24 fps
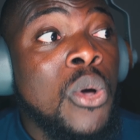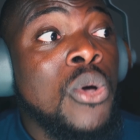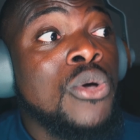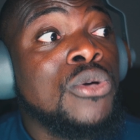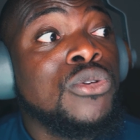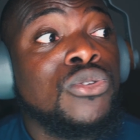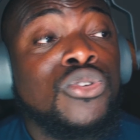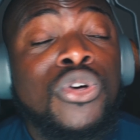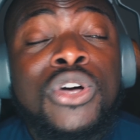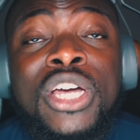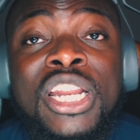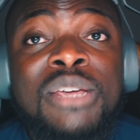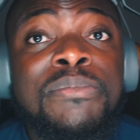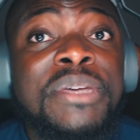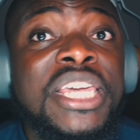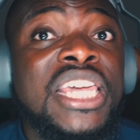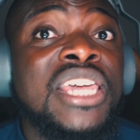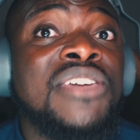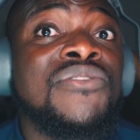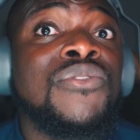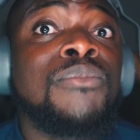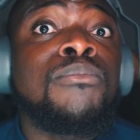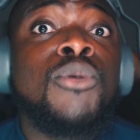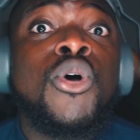you're going to be
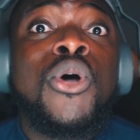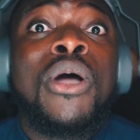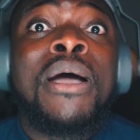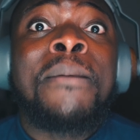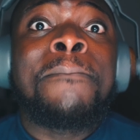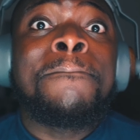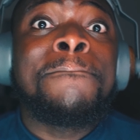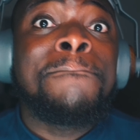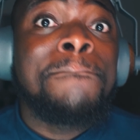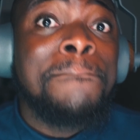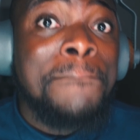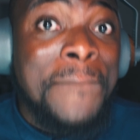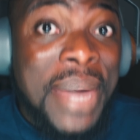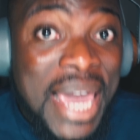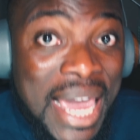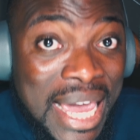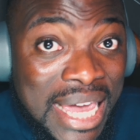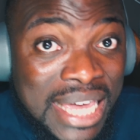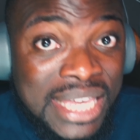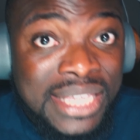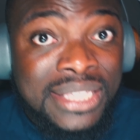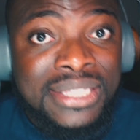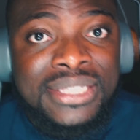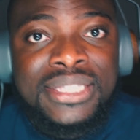even more
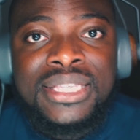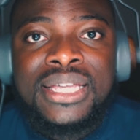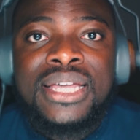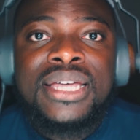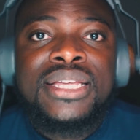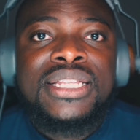amazed